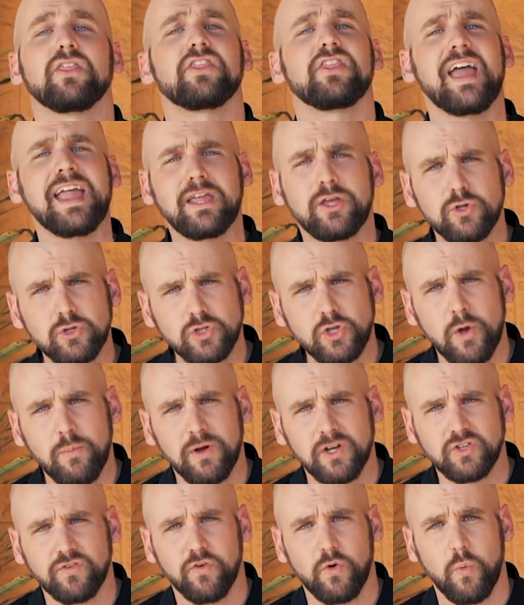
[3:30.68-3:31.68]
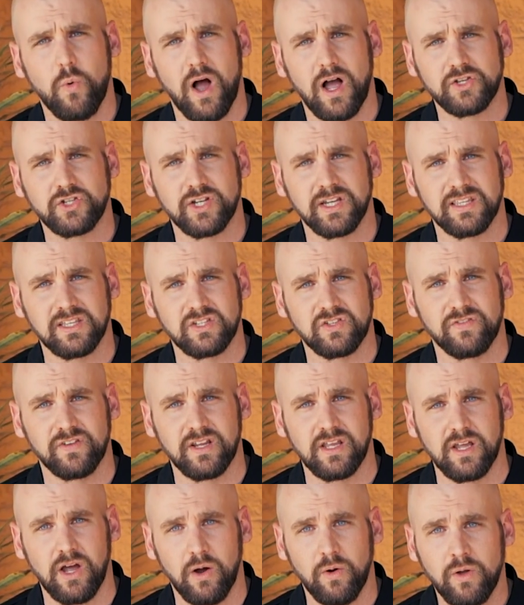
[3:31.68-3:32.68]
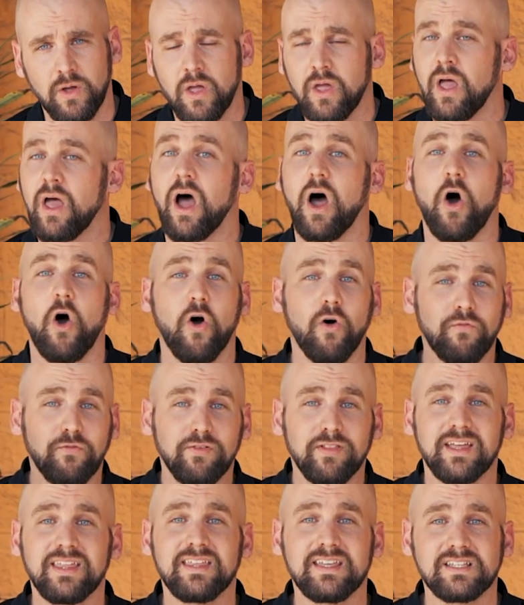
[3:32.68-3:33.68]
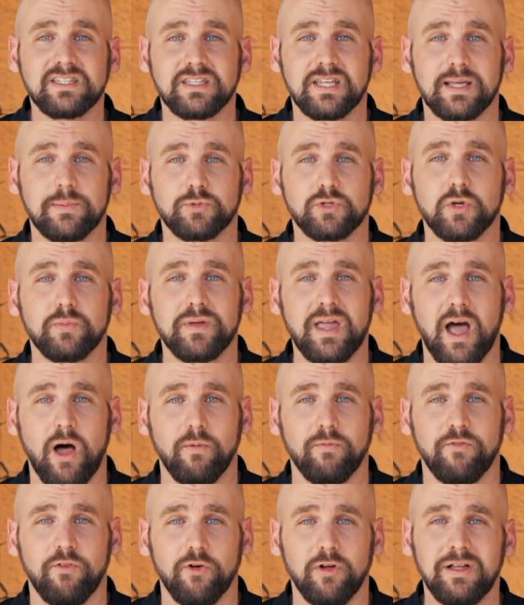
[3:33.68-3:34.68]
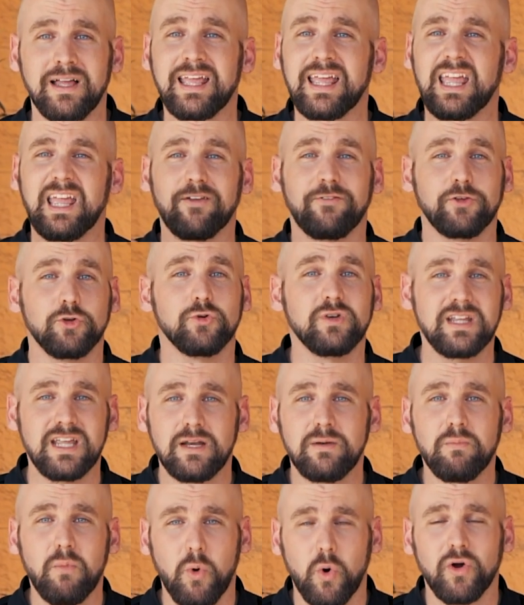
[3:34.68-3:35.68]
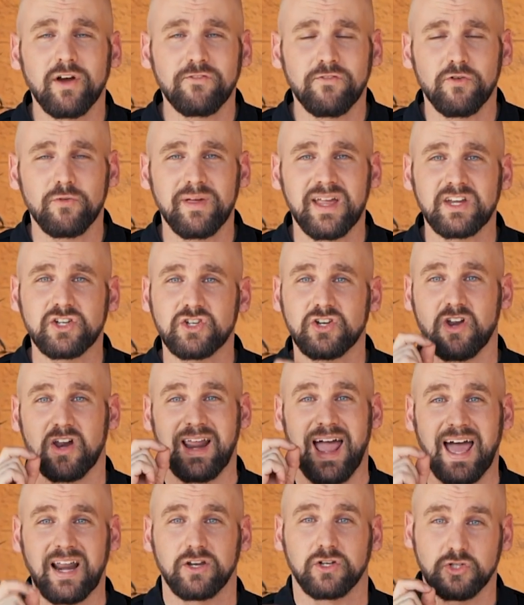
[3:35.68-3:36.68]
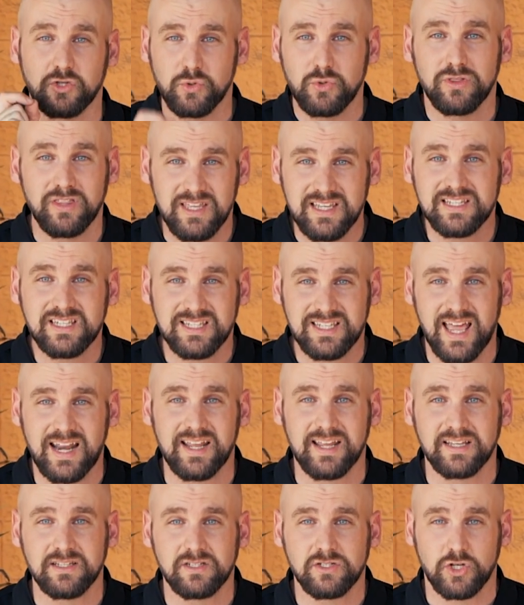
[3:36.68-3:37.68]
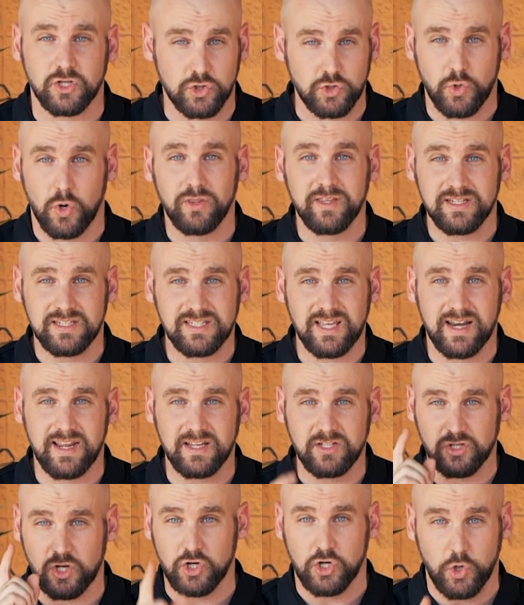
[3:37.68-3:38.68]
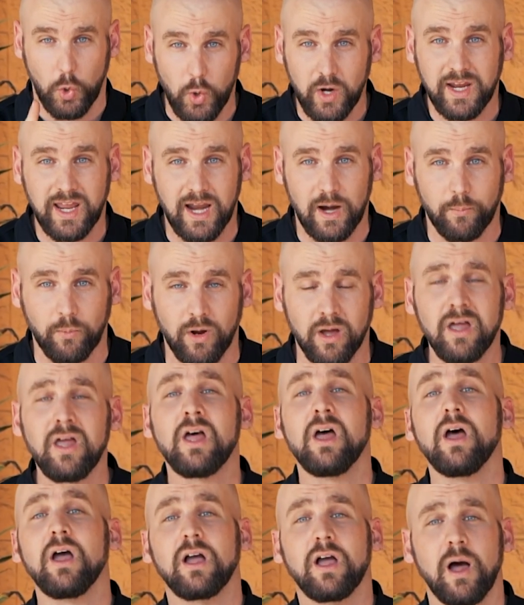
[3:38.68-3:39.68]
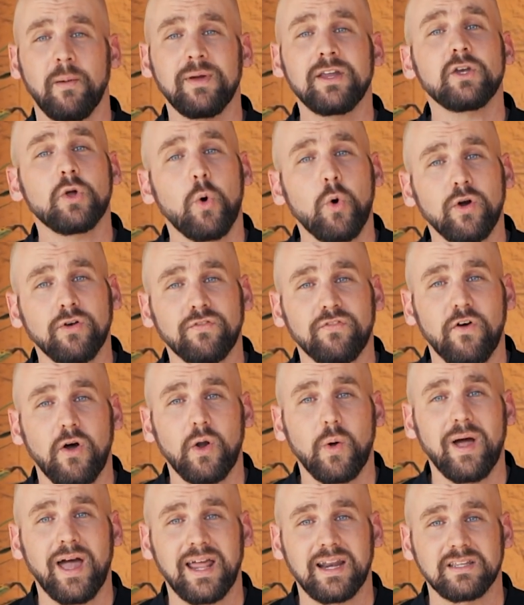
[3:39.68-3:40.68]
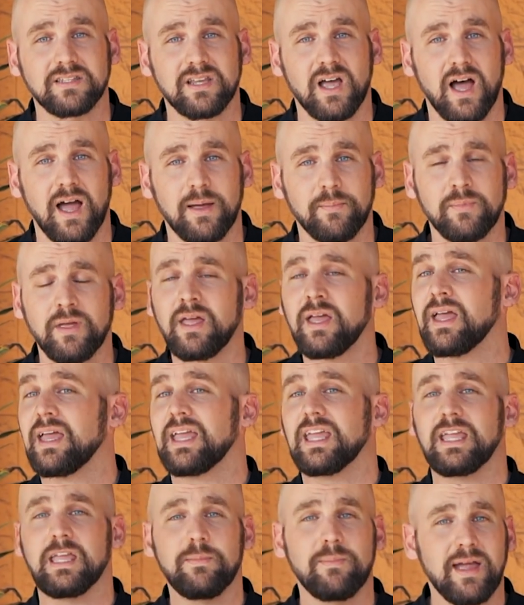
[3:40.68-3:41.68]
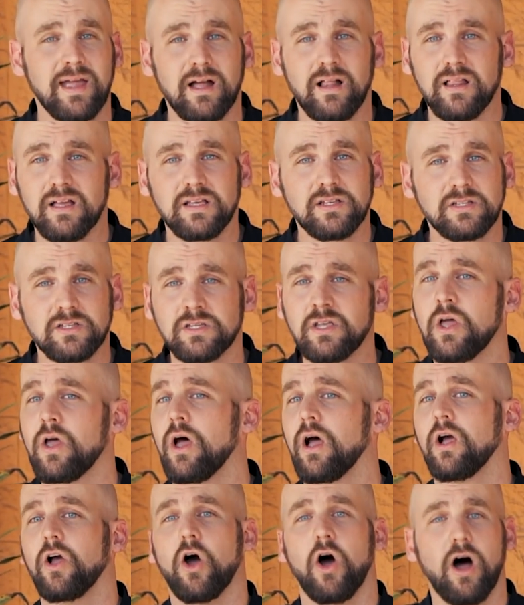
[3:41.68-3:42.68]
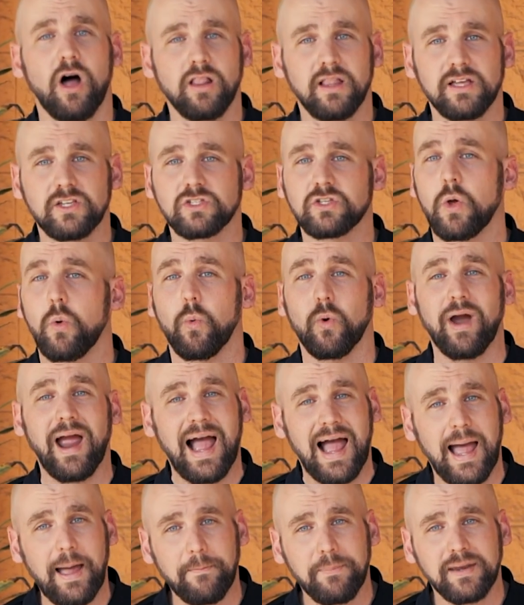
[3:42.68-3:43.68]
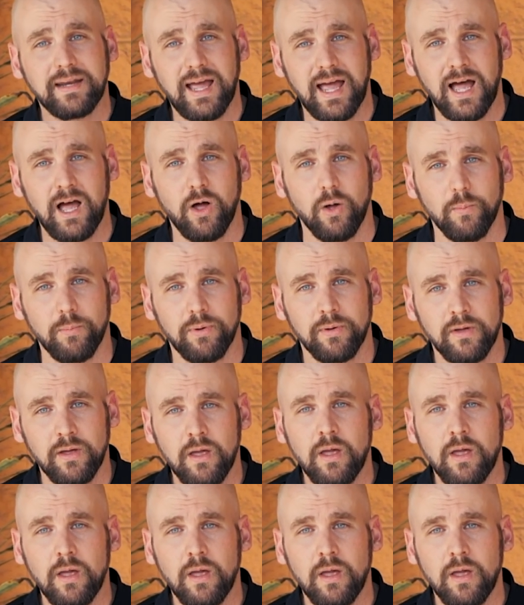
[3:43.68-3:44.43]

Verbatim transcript: Thank you so much for watching this video. Hopefully these tips will be helpful. If you need more information on how to do these settings, control these settings on your camera, come into Horn Photo ahead of time, email us, call us, we're happy to help.